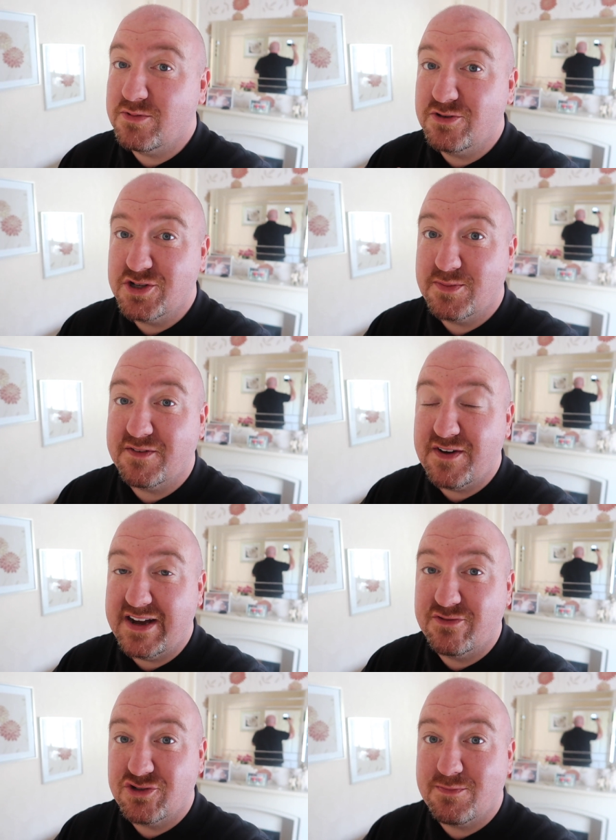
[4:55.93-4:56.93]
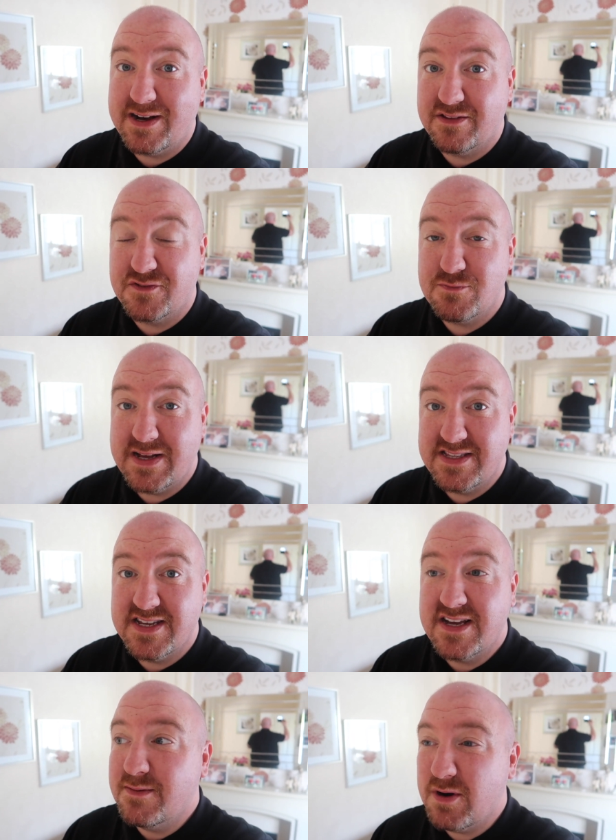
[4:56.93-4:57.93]
on top of the £500 I've
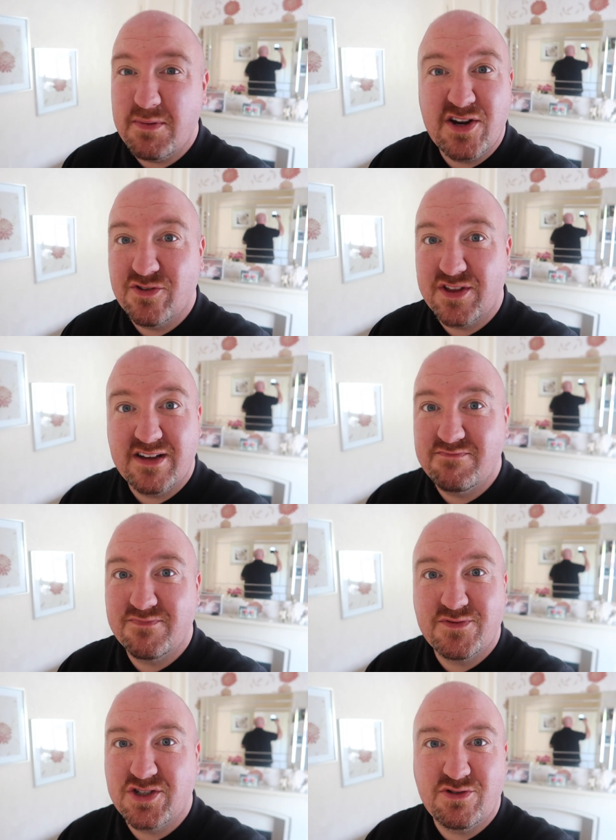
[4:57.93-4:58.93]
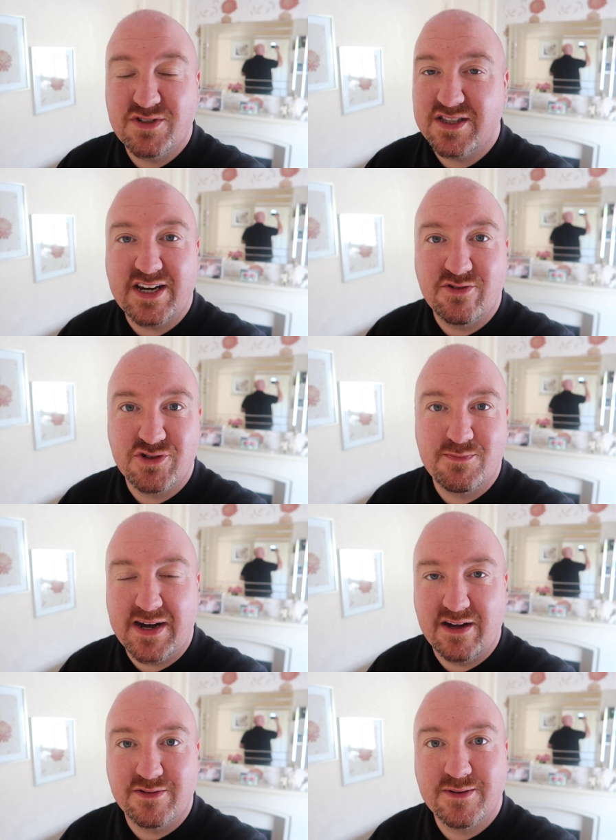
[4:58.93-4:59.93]
spent, probably another two to
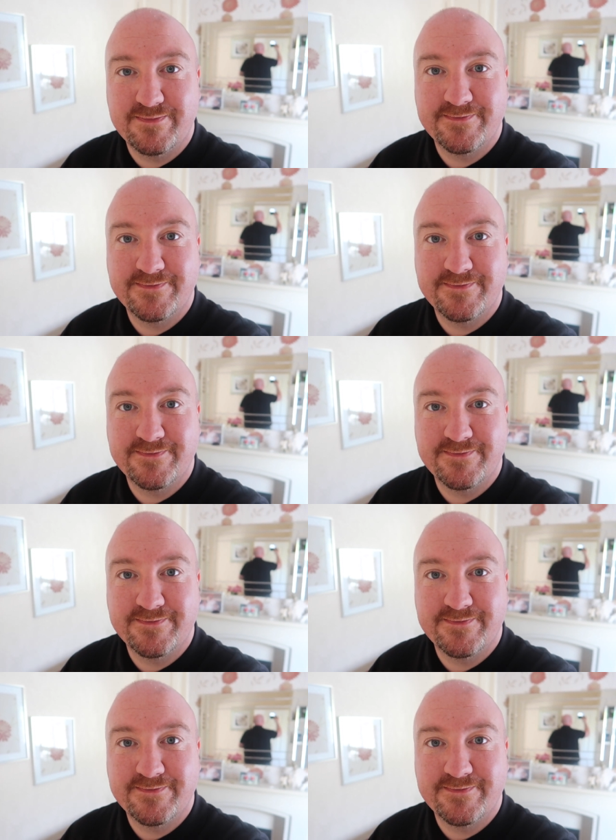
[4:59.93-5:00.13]
£300.